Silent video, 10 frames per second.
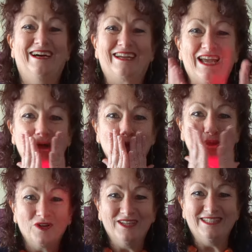Okay,
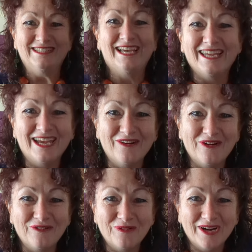take care,
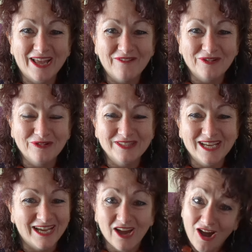everyone. Have a good day.